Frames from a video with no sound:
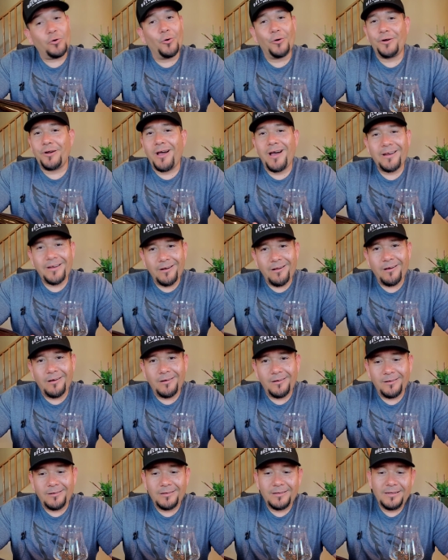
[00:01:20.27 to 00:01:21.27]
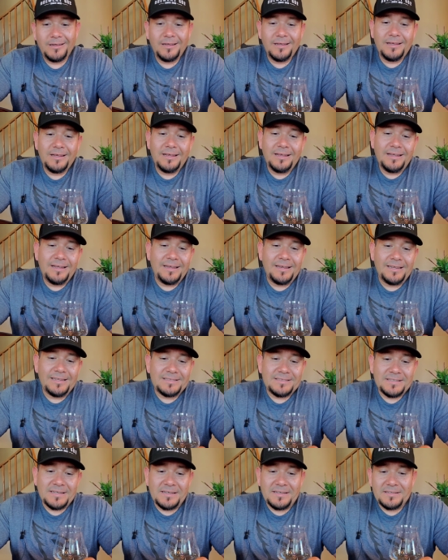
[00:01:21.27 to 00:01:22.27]
or not at all. And it
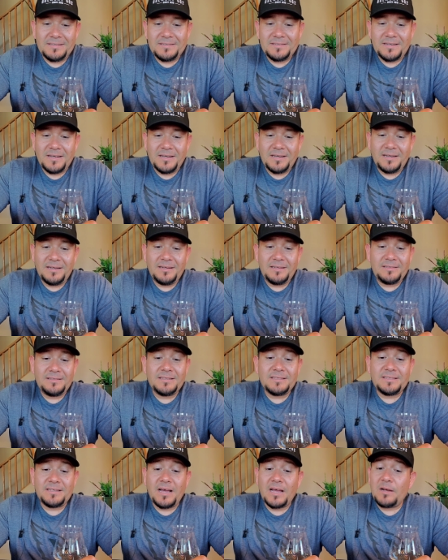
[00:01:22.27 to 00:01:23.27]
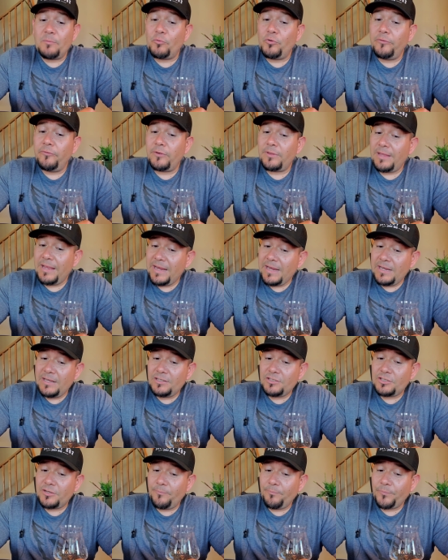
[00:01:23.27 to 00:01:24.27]
says, uh, does not improve with
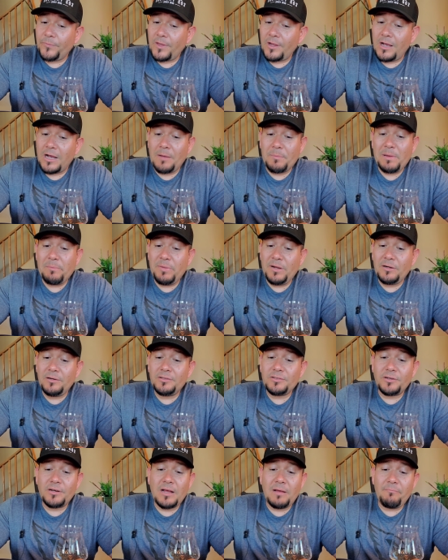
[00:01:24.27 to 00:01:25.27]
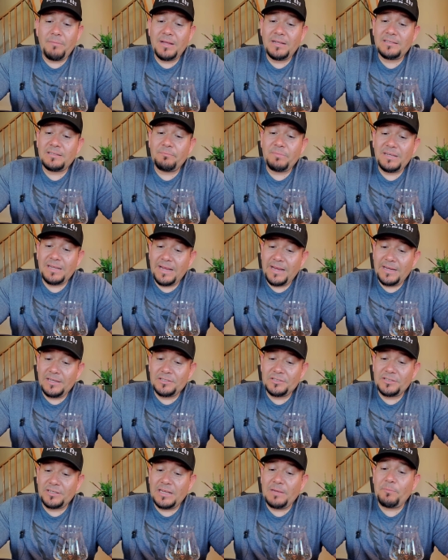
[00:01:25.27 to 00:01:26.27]
age. Hoppy beers are not meant to be
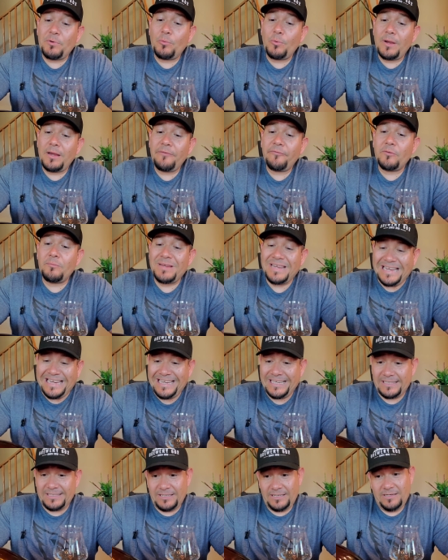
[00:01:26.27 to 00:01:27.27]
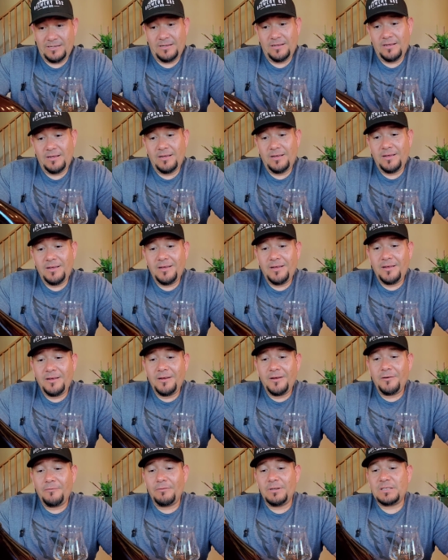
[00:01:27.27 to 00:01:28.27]
aged. Keep away from heat.
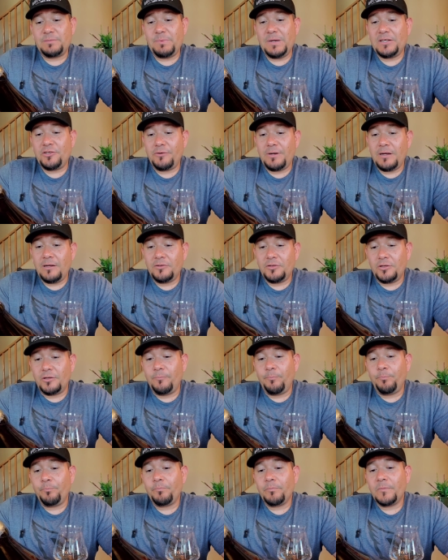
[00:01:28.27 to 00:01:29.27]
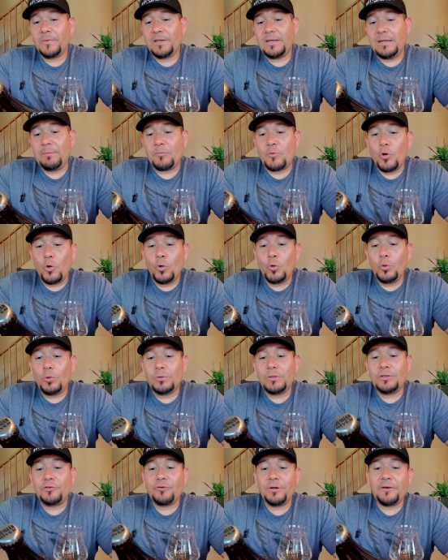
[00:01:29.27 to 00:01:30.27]
Respect your elder. Keep
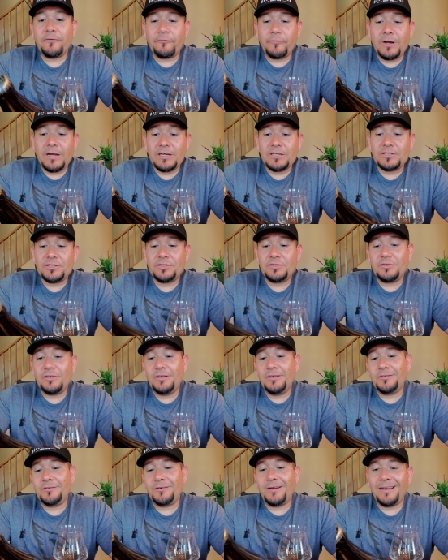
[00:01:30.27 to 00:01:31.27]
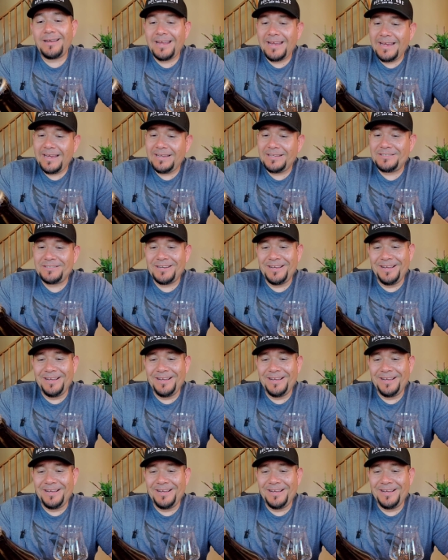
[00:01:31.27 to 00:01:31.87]
cold. Drink fresh. Do not age.